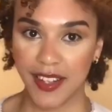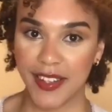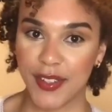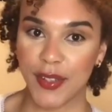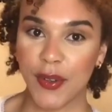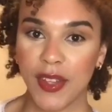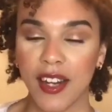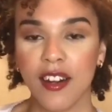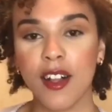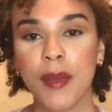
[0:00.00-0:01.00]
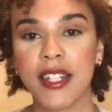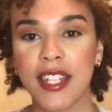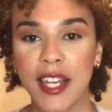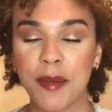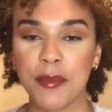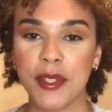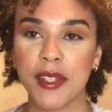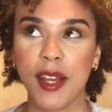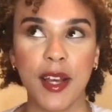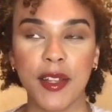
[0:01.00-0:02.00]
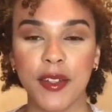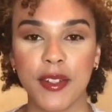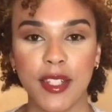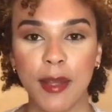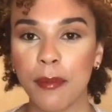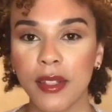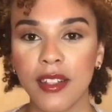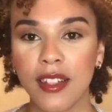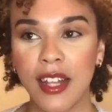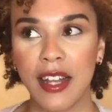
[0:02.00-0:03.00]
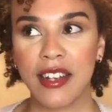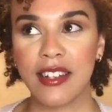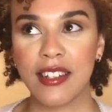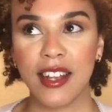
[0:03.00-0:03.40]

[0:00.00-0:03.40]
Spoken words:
So they are all my tips. They're simple and